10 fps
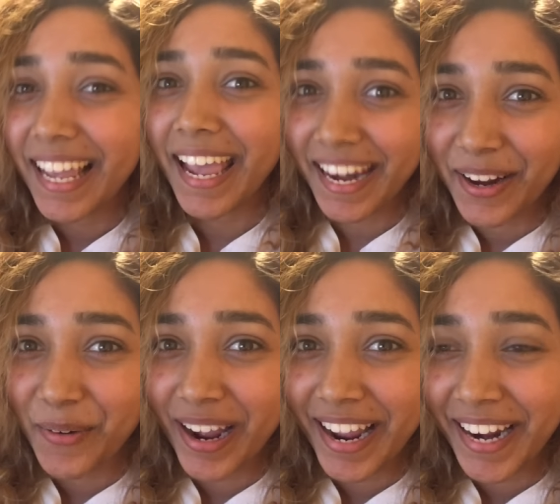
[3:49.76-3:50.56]

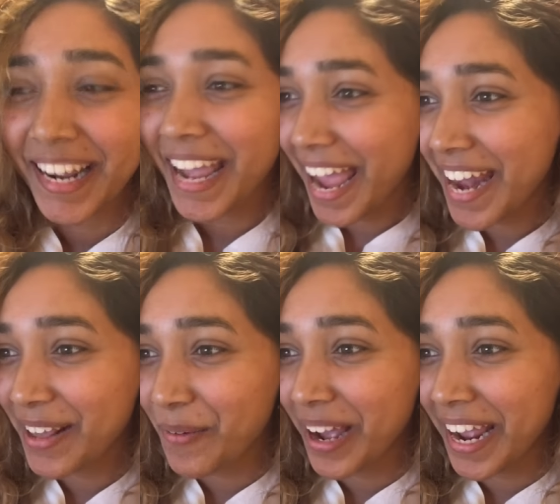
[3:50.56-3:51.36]
Anyway,
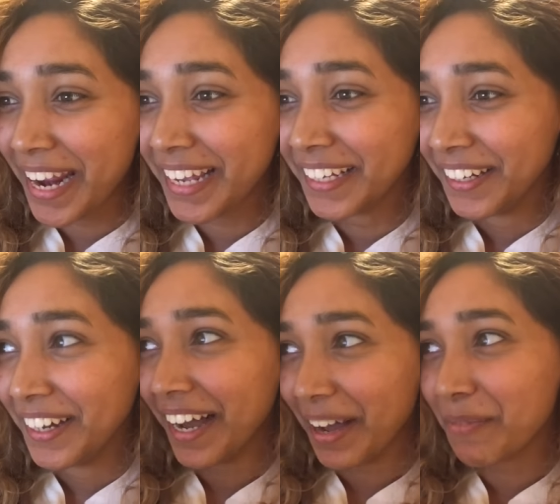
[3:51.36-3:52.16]

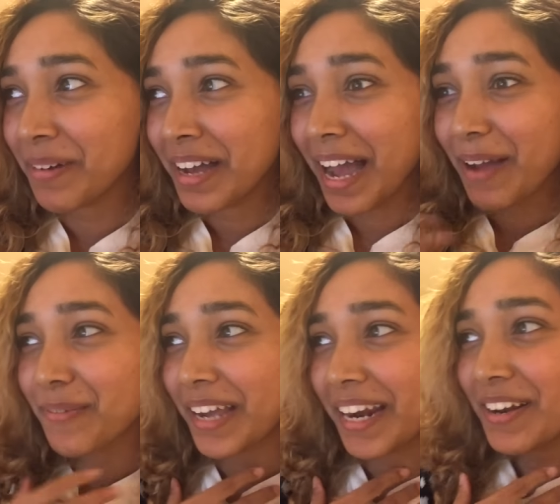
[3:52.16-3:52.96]
I'm
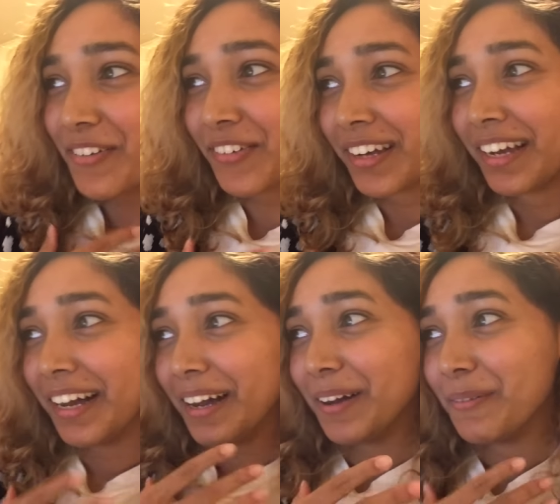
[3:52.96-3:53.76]
kind of
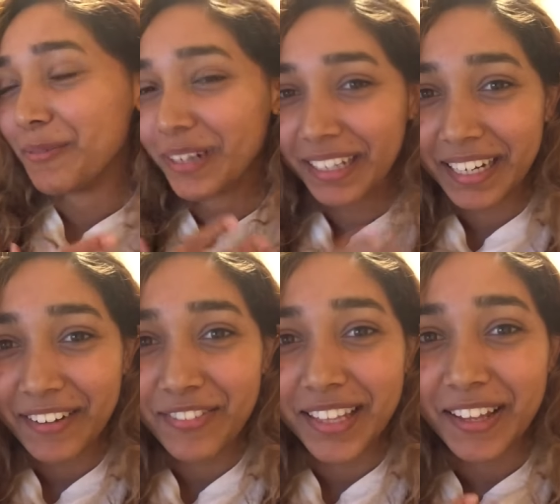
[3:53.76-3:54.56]

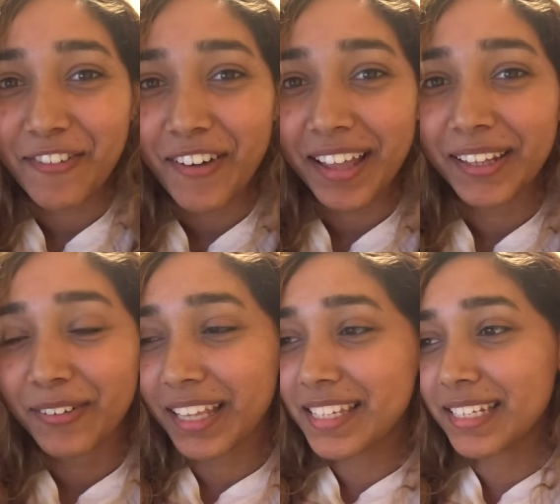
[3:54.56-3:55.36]
relieved that they finally
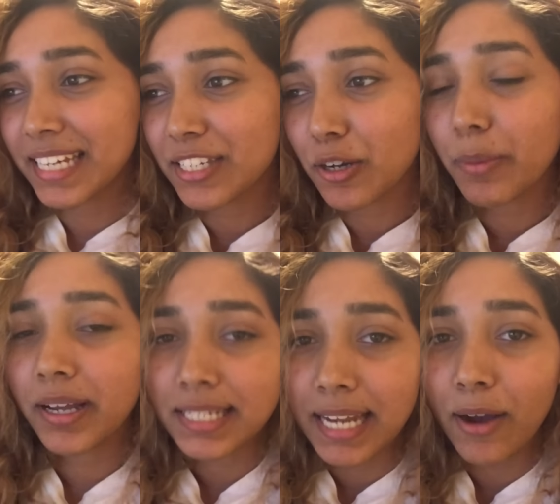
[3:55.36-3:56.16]
released the teaser
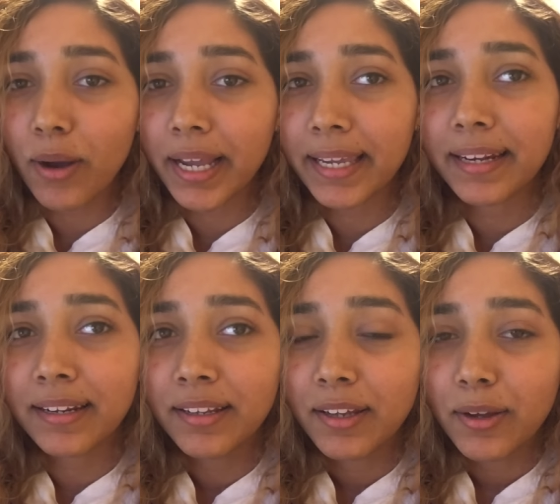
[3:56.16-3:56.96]
because now I
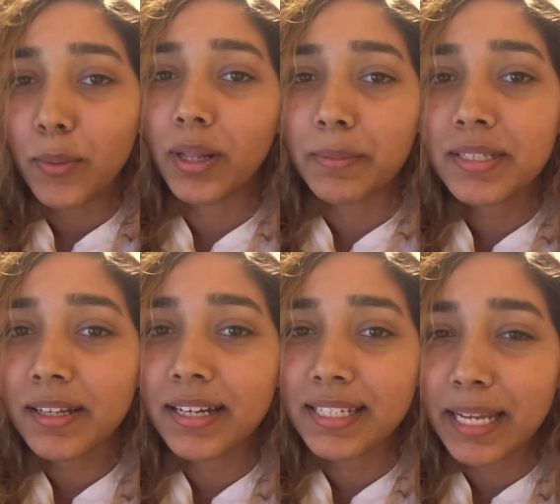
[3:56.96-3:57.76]
can, well, I'm
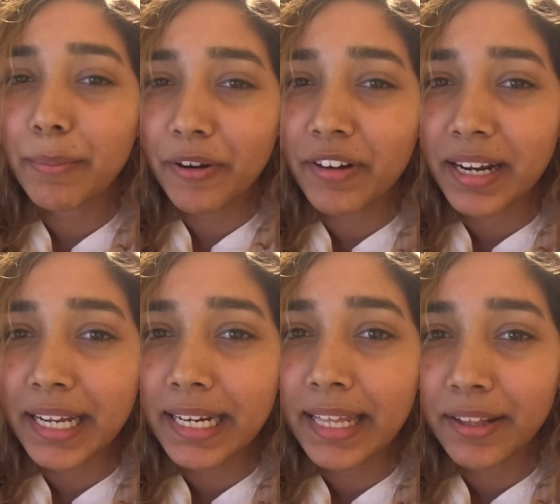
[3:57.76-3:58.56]
still gonna stay up every
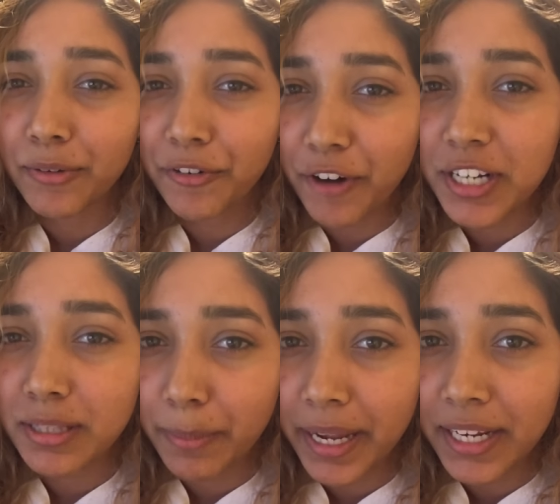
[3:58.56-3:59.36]
night and then refresh
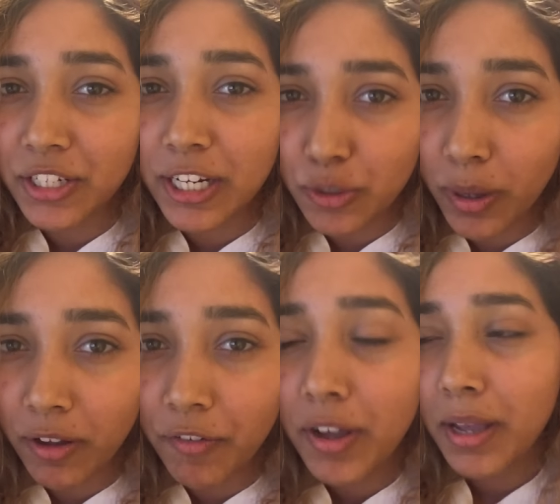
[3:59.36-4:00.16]
the page at 12.